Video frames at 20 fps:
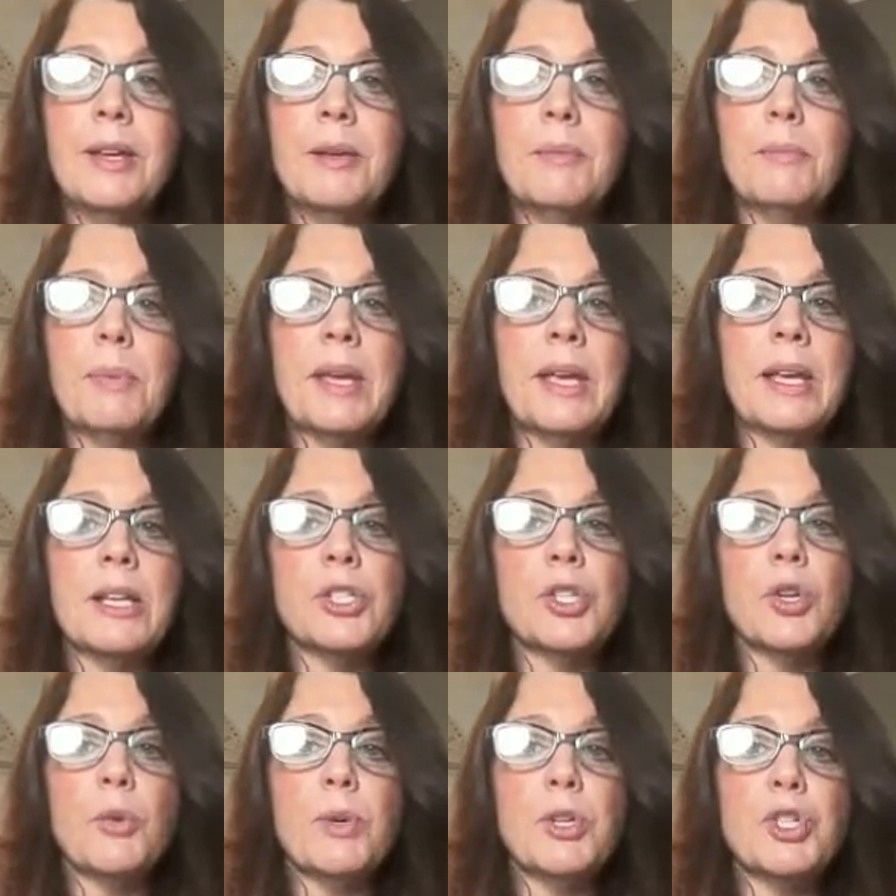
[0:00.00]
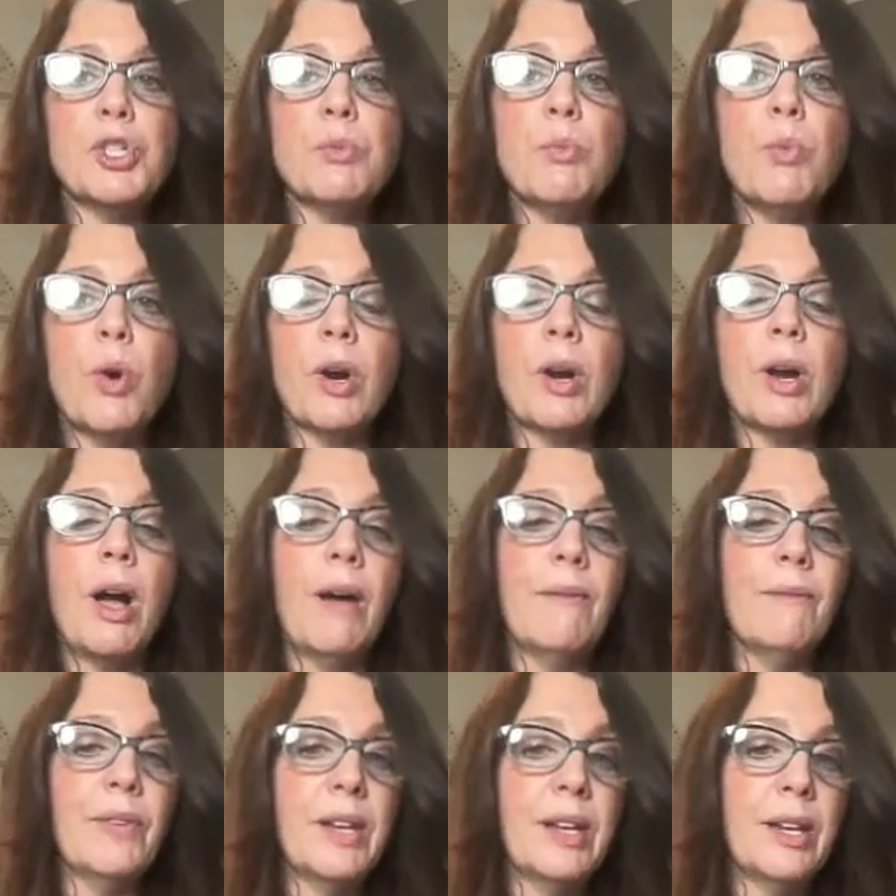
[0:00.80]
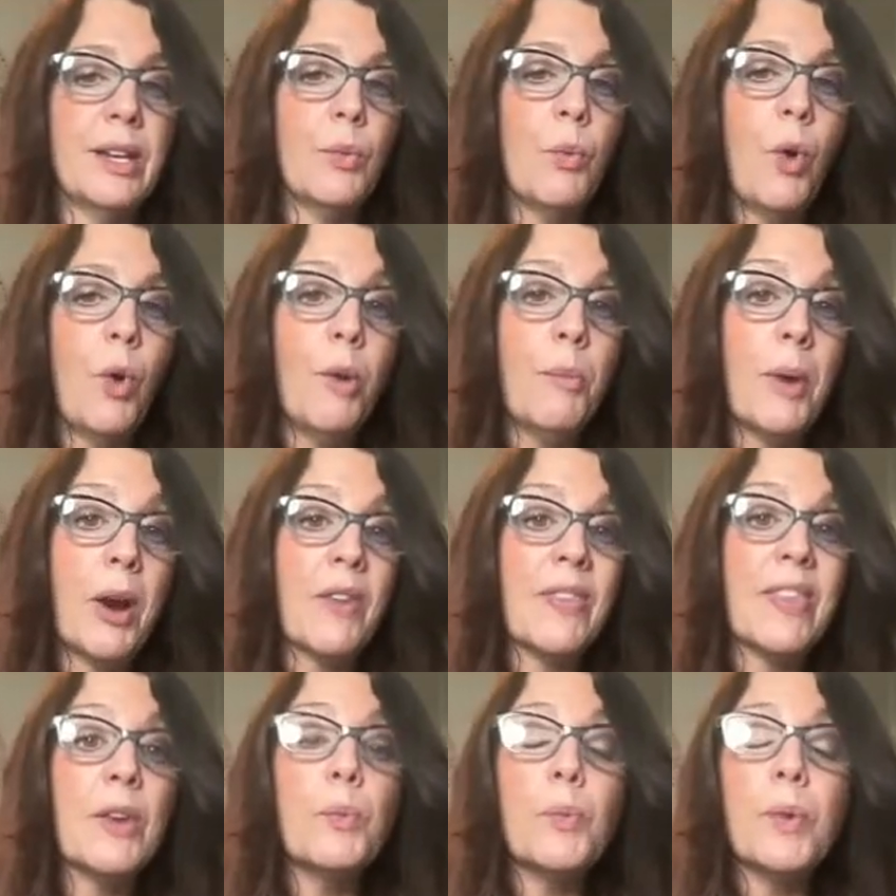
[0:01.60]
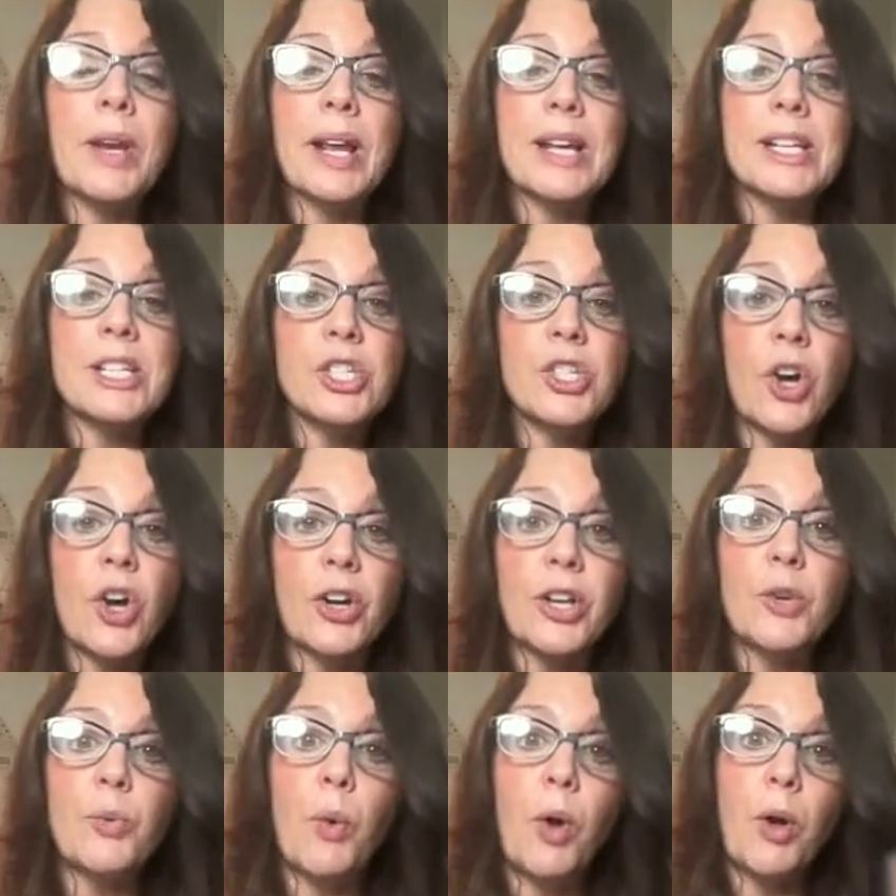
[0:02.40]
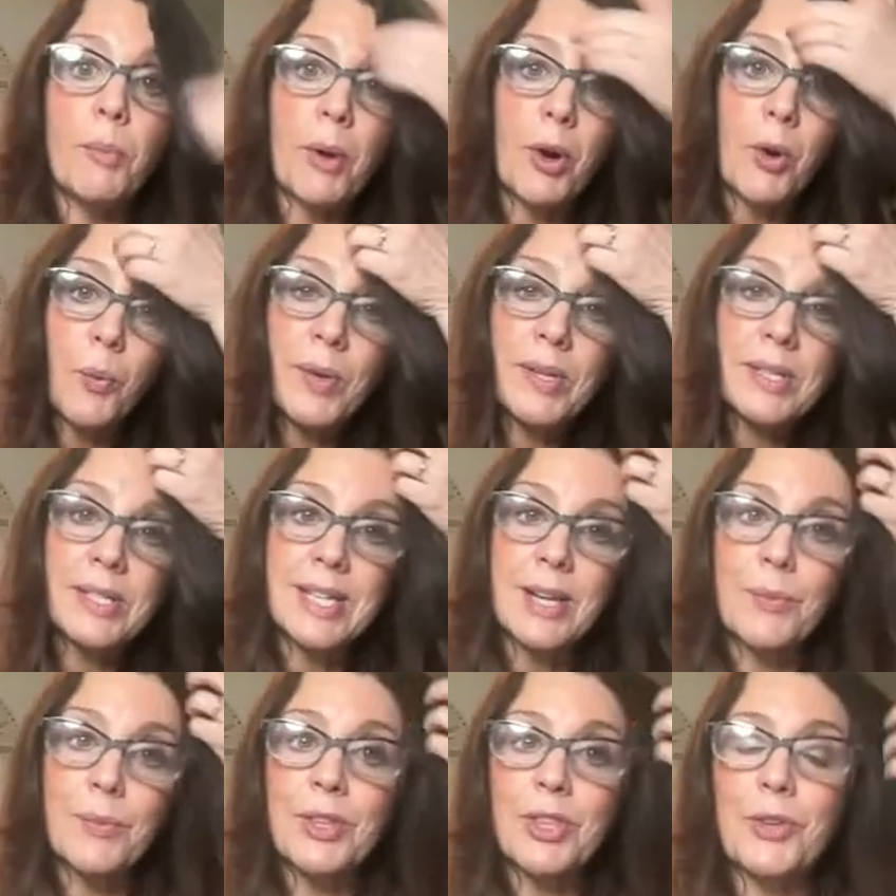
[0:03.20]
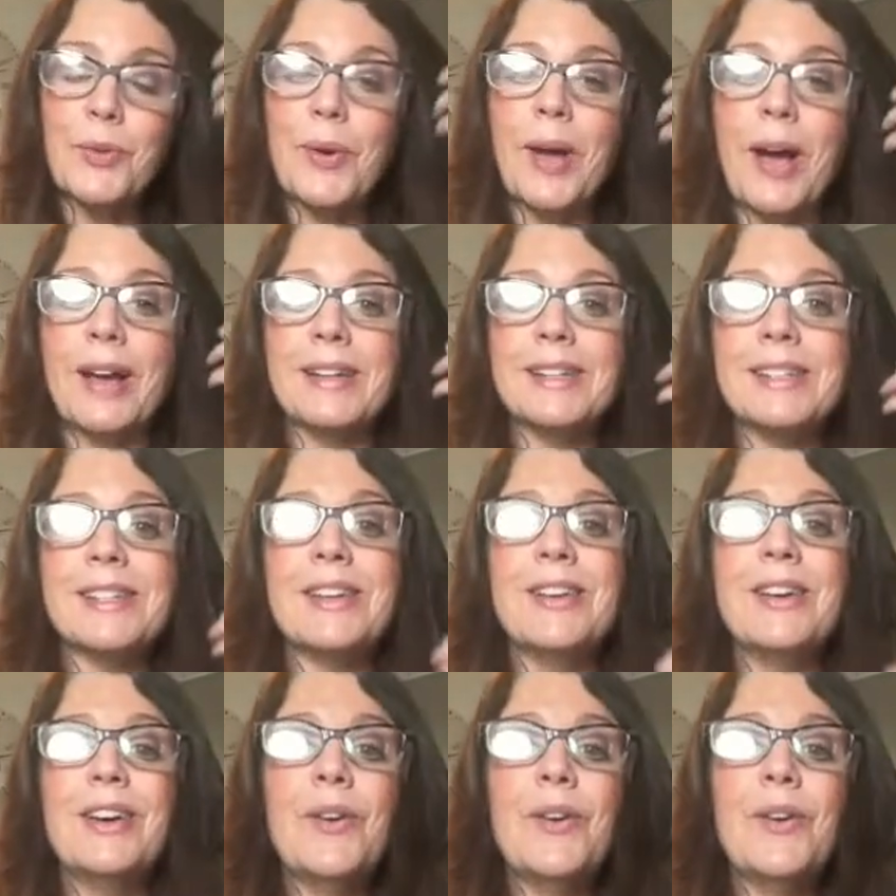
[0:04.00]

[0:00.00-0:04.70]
being so much more confident in Walmart than when I started Walmart Wednesday with you guys.